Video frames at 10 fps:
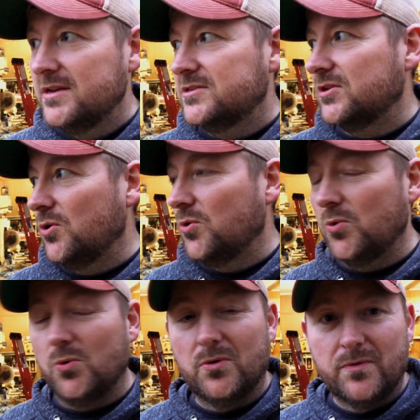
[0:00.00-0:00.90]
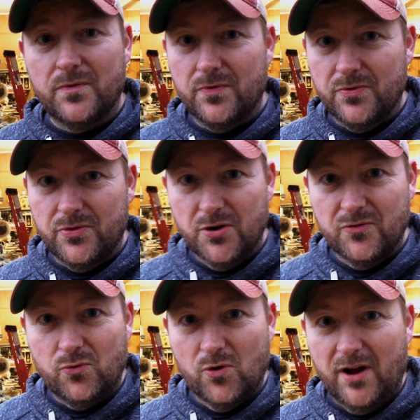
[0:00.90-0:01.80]
So
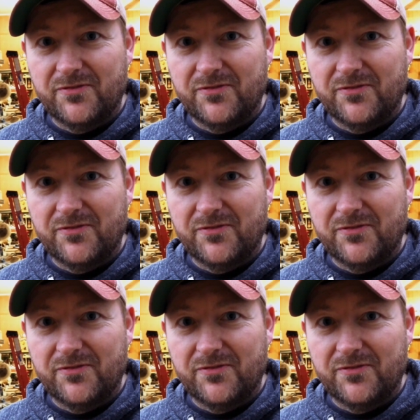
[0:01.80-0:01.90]
therefore,